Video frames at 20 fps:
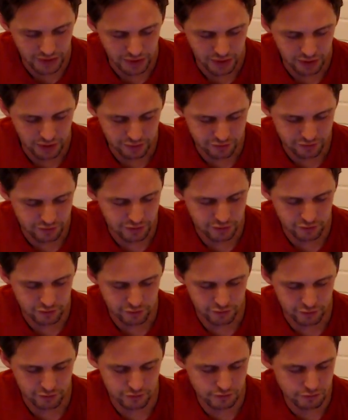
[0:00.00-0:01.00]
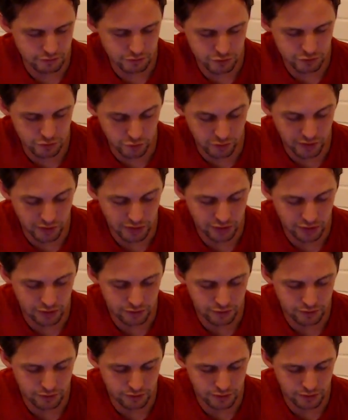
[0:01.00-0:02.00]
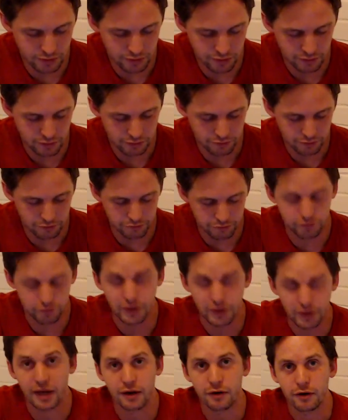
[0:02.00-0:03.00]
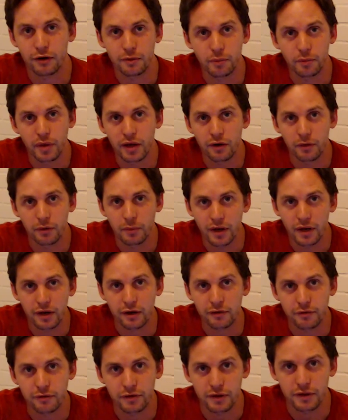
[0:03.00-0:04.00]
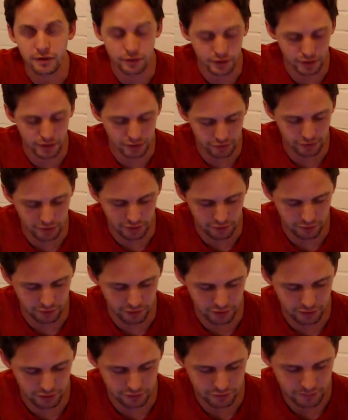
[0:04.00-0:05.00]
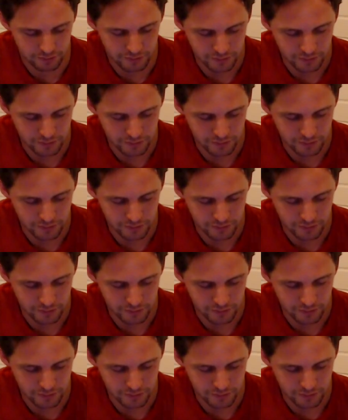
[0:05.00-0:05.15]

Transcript: It extends to joining the fire and paramedic field in your area.